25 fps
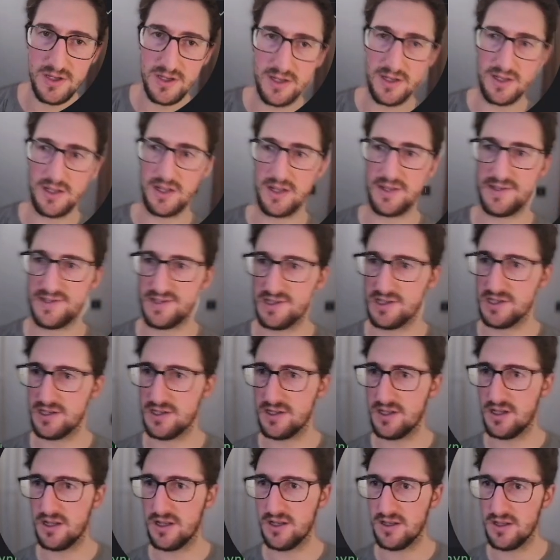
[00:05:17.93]
Let's let
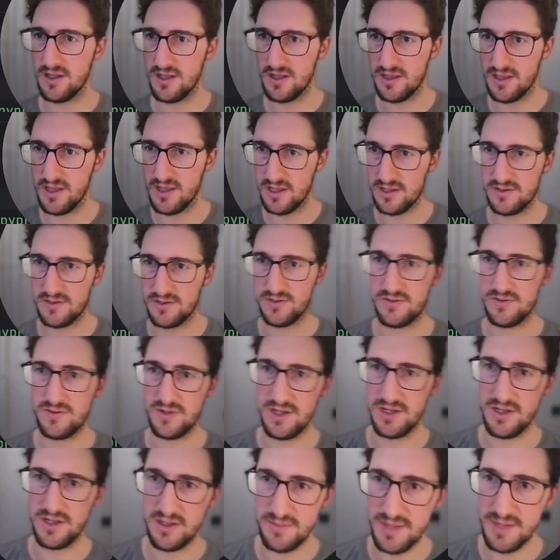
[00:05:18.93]
that
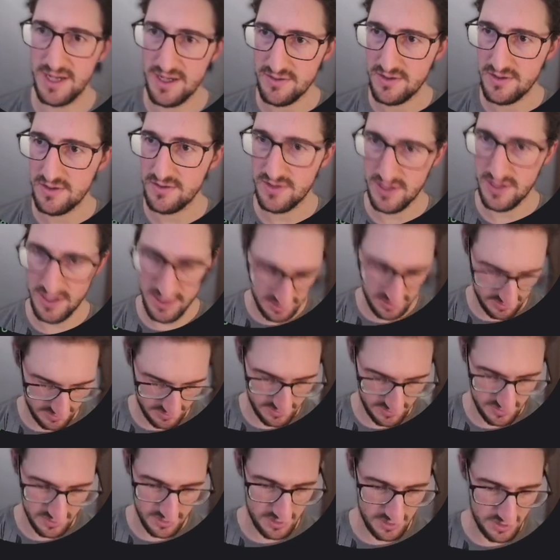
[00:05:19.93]
run in the background, and
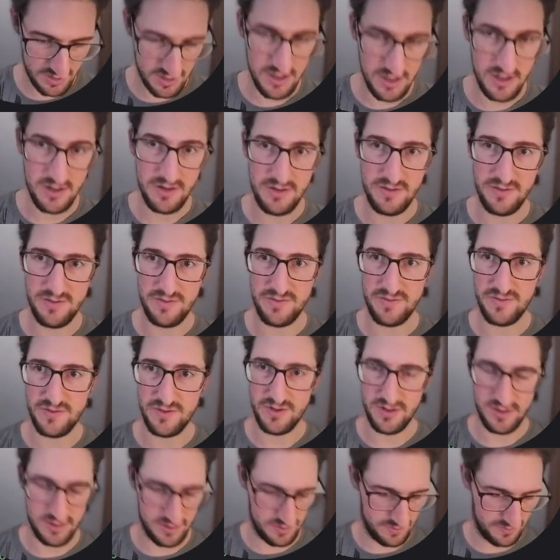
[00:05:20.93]

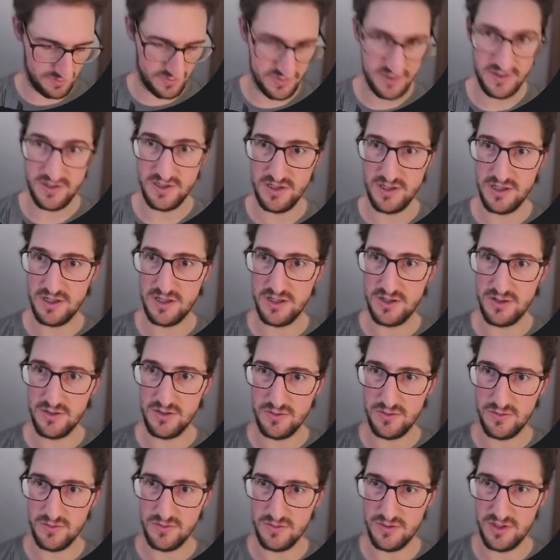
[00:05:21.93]
from
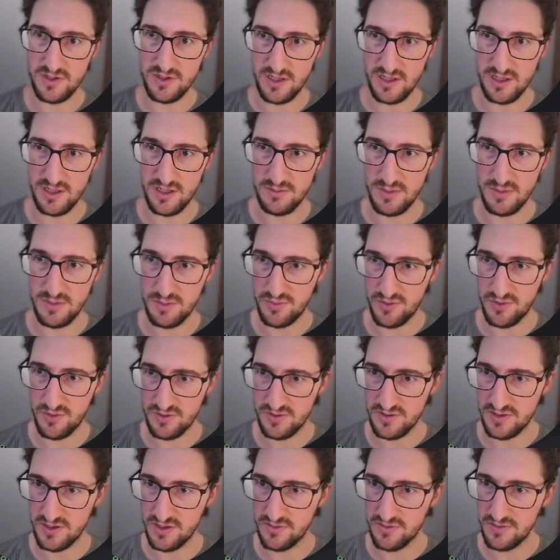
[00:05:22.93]
tqdm import
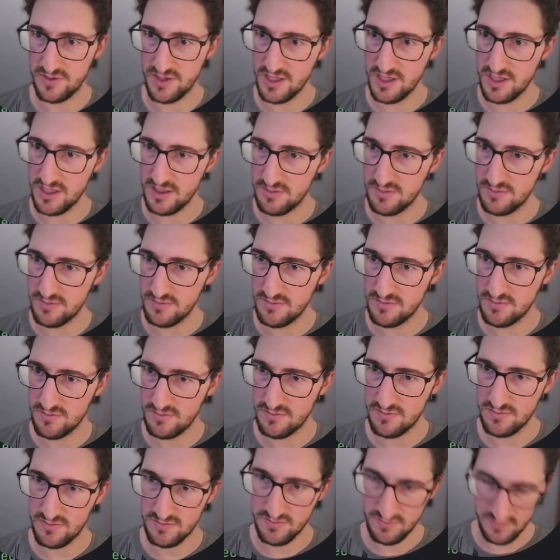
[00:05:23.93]
tqdm,
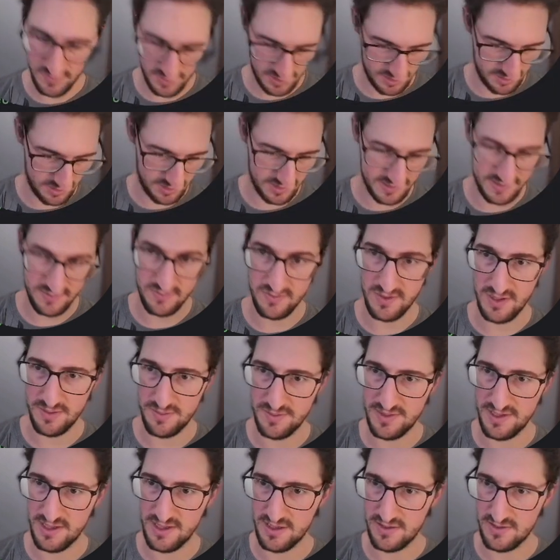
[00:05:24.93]
let's wrap
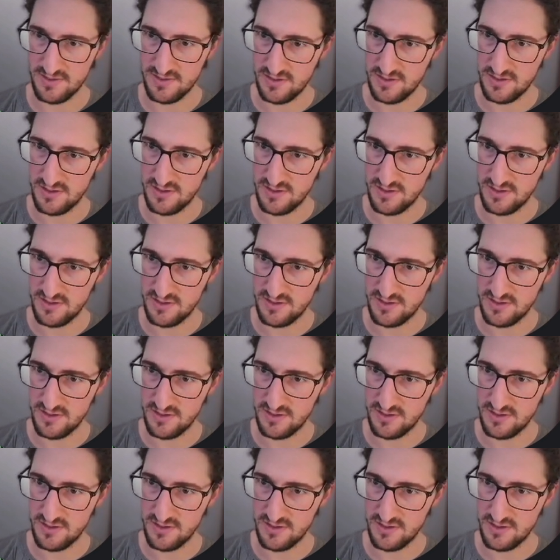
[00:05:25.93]
that